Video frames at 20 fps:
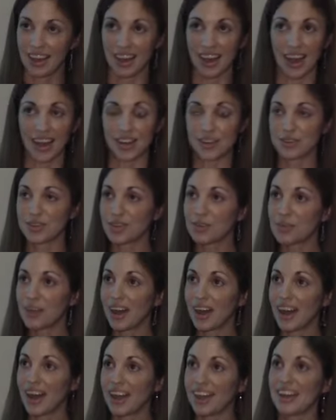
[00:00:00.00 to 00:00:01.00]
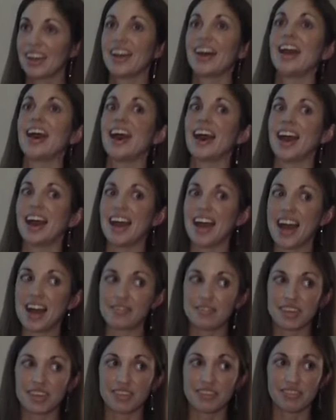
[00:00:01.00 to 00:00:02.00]
I don't know why, I
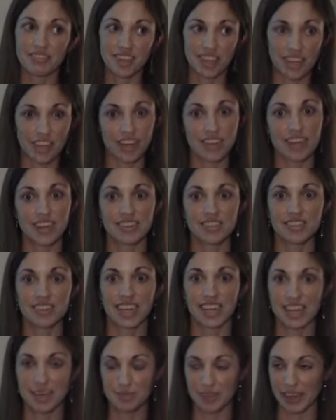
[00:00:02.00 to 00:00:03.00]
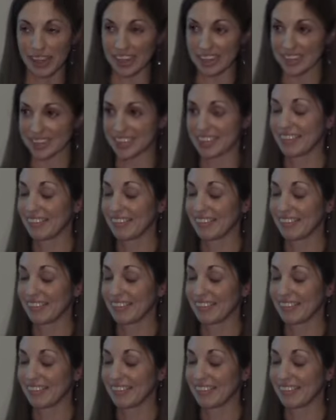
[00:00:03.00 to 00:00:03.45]
have a fear of guinea pigs.